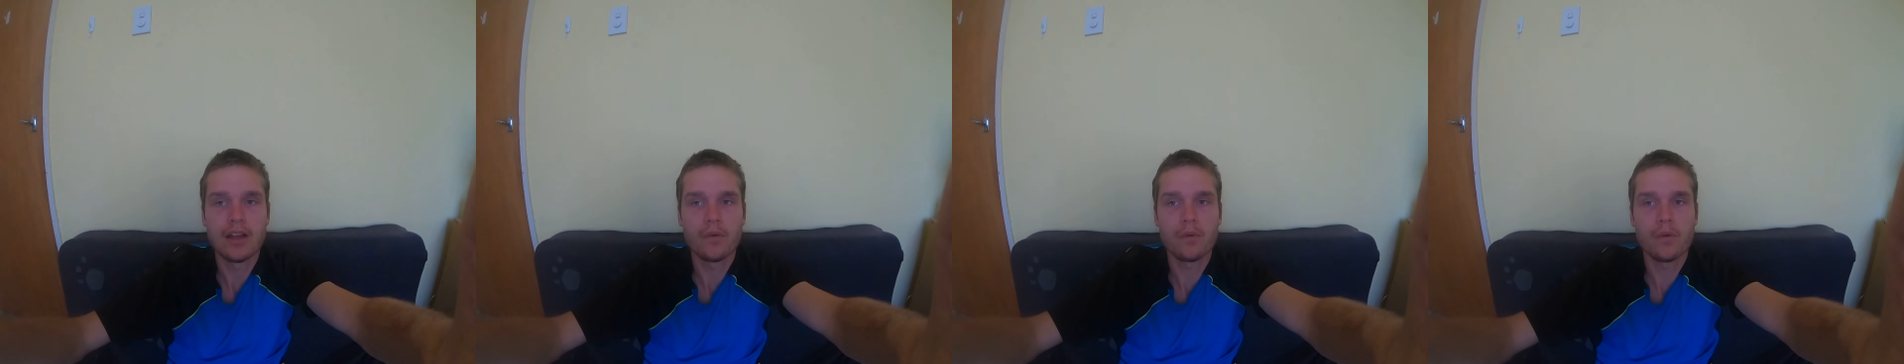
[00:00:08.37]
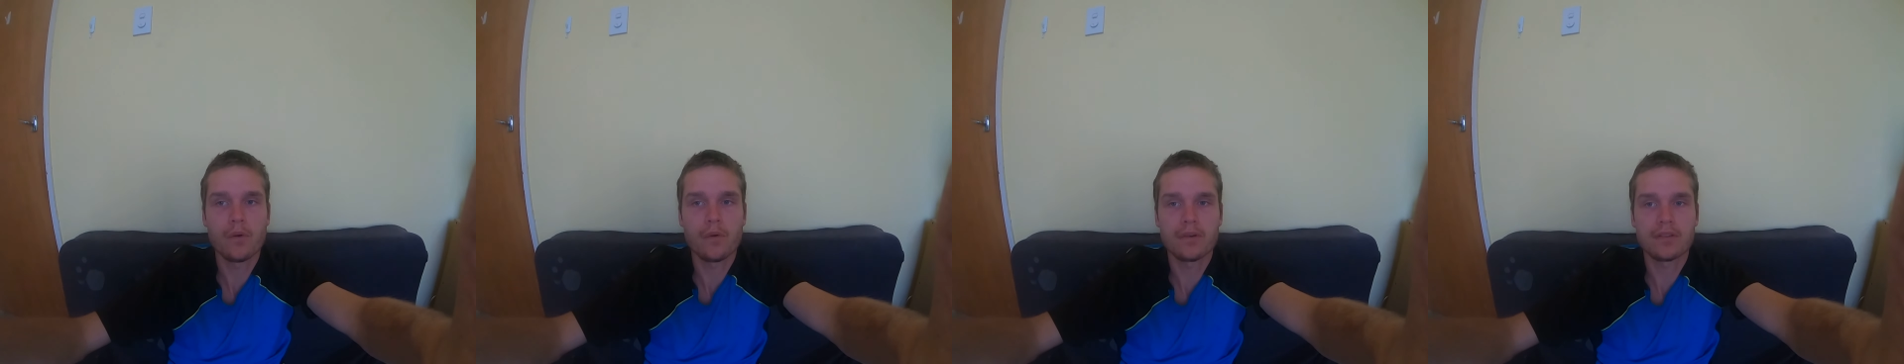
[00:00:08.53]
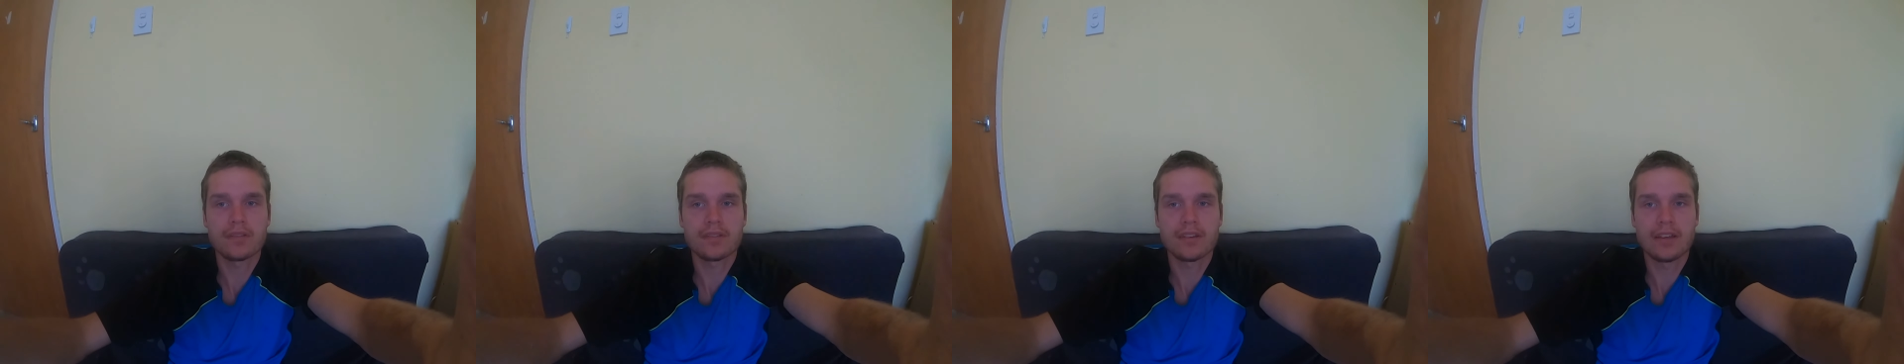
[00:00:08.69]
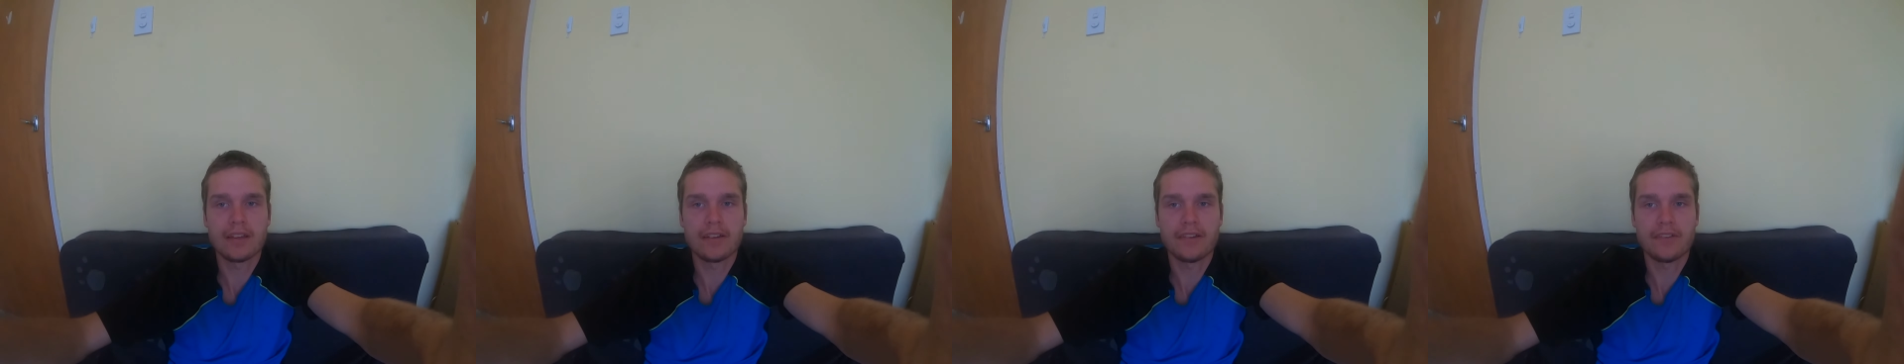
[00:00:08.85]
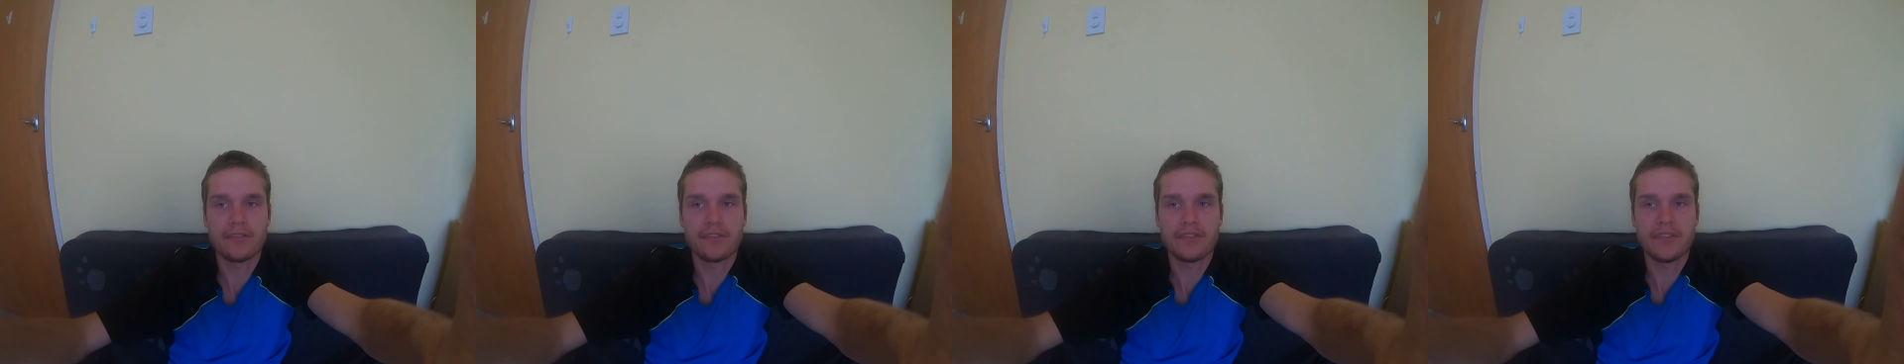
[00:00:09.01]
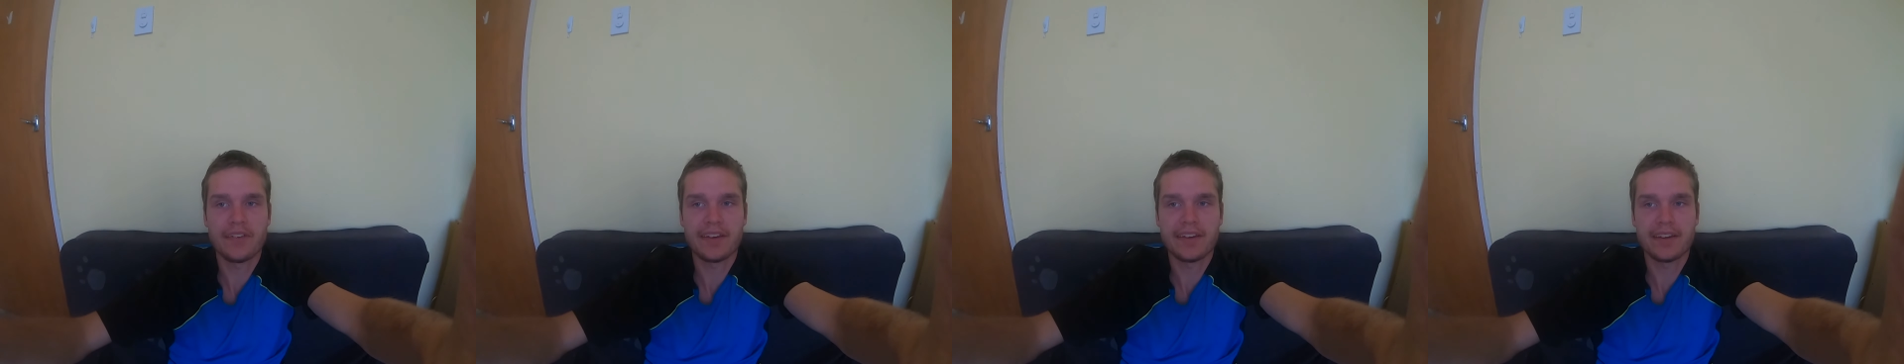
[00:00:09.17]
Wolves
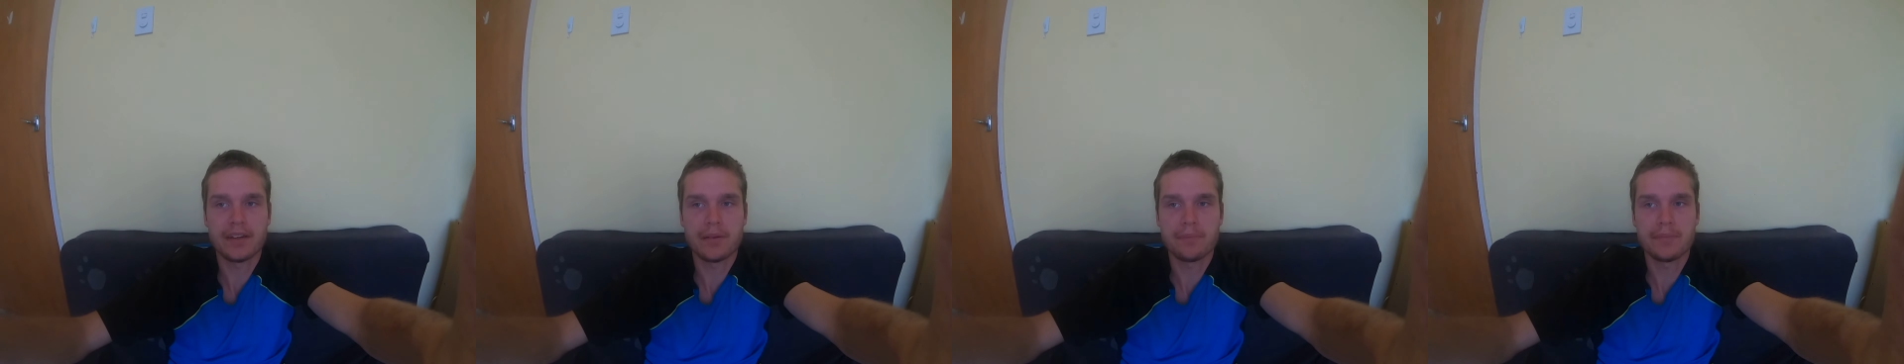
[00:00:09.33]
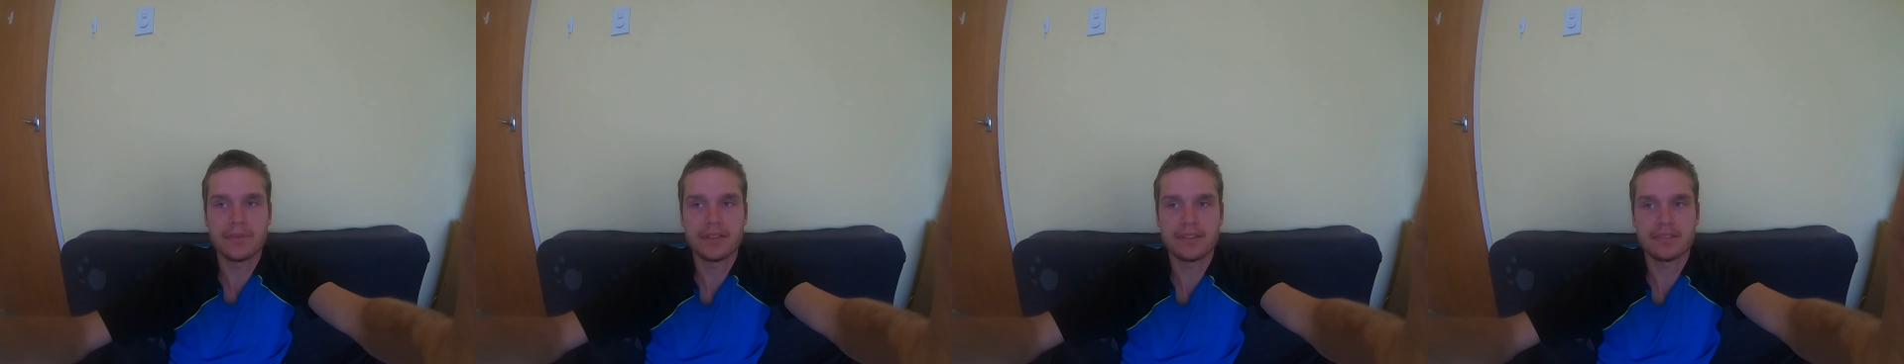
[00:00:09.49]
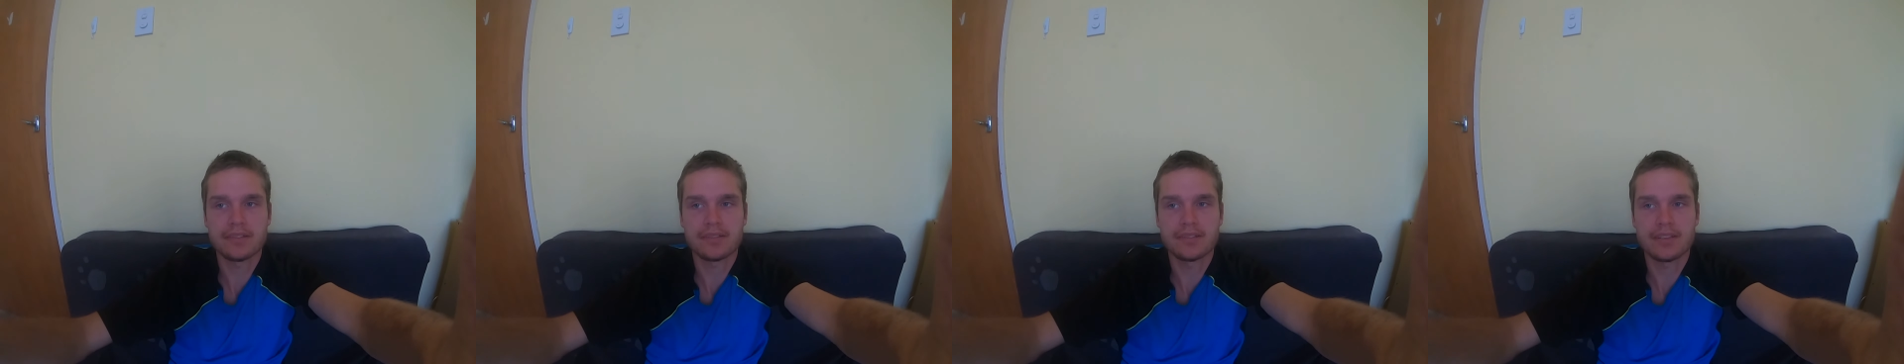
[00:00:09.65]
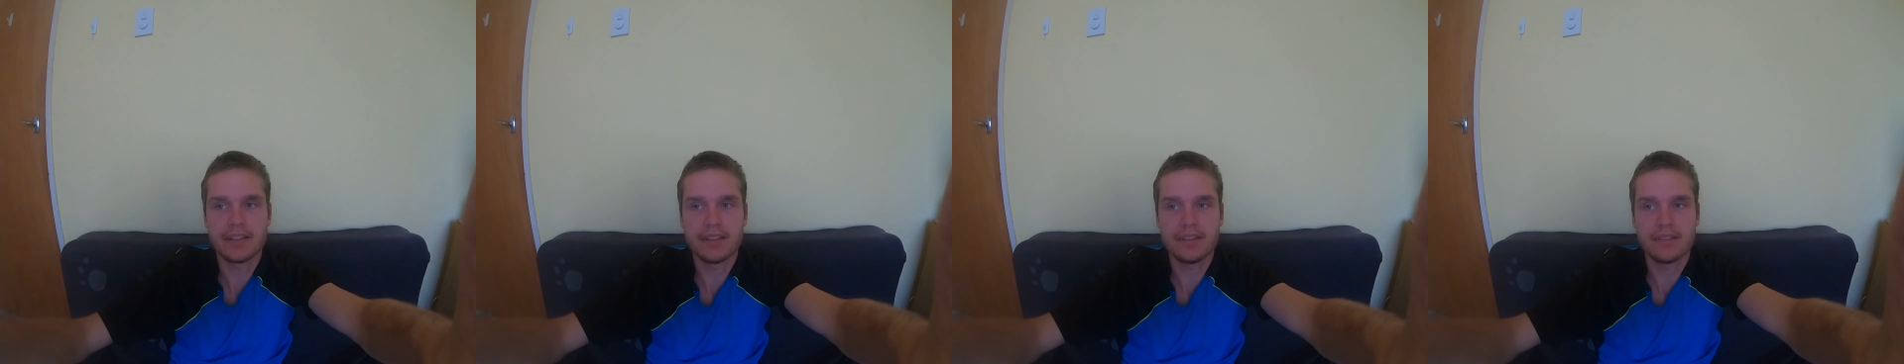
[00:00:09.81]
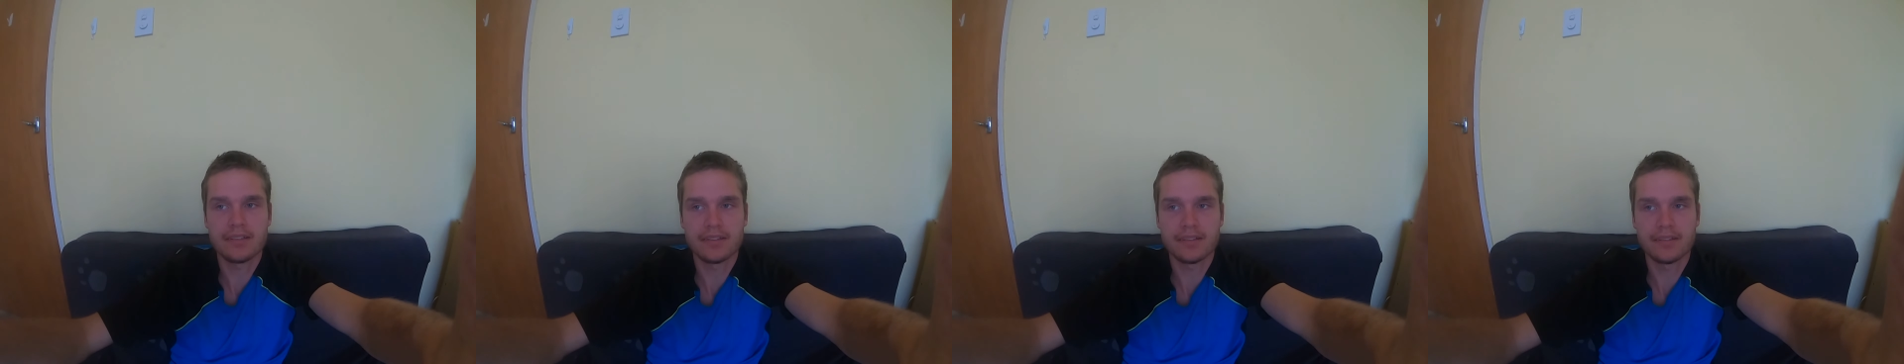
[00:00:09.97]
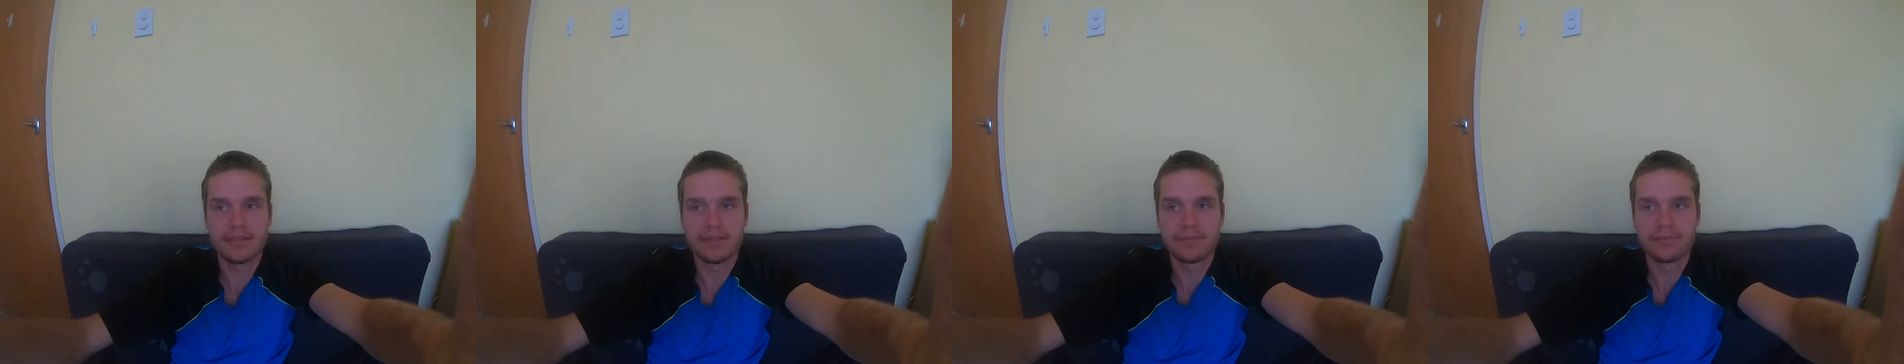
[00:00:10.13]
have had a mixed
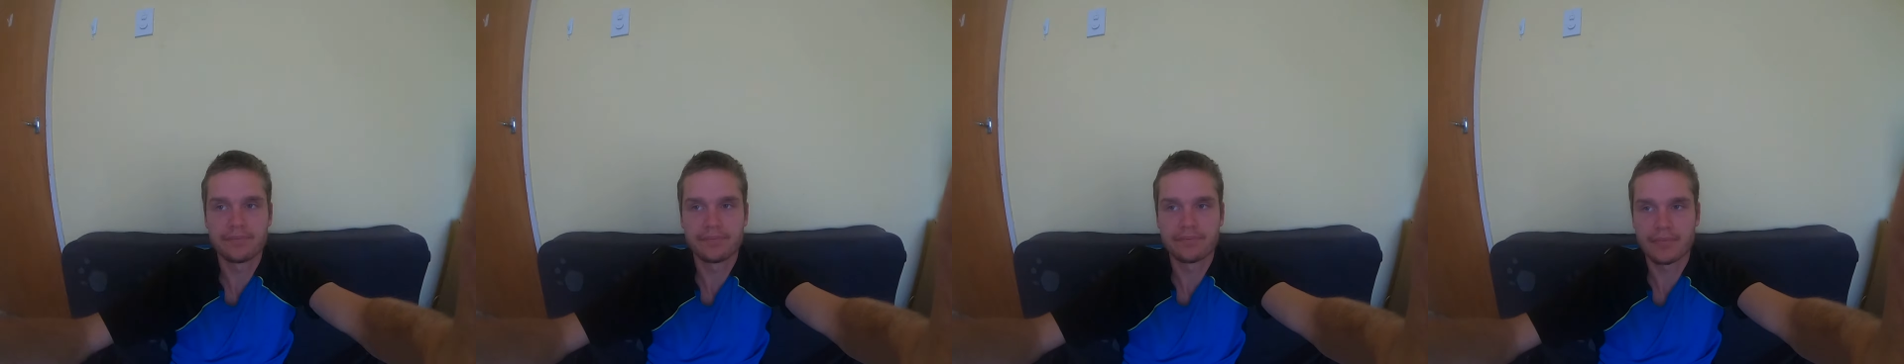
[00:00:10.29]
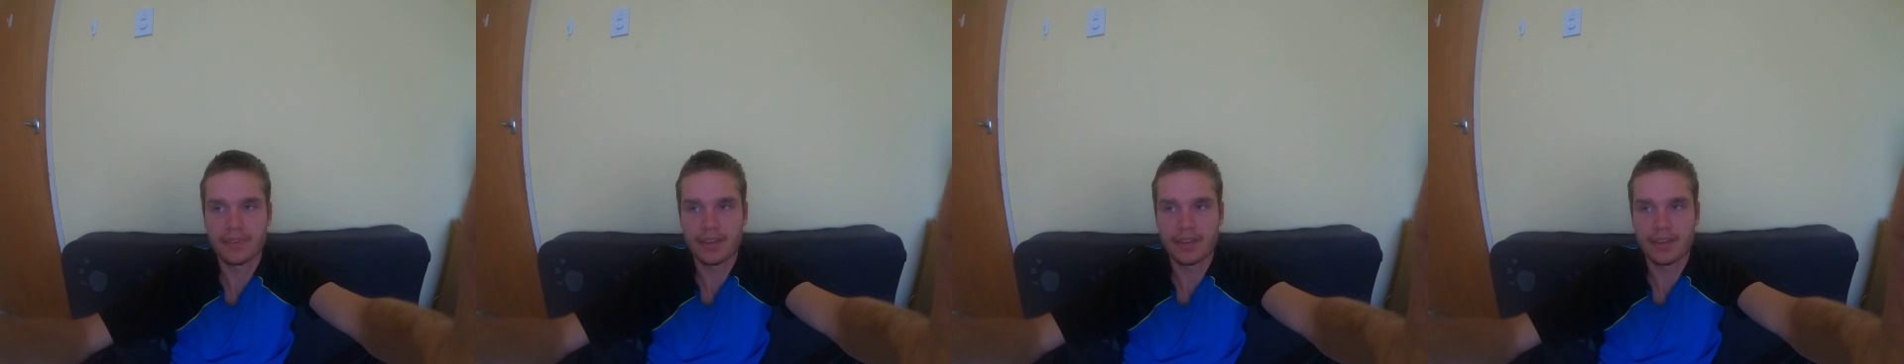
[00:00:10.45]
season.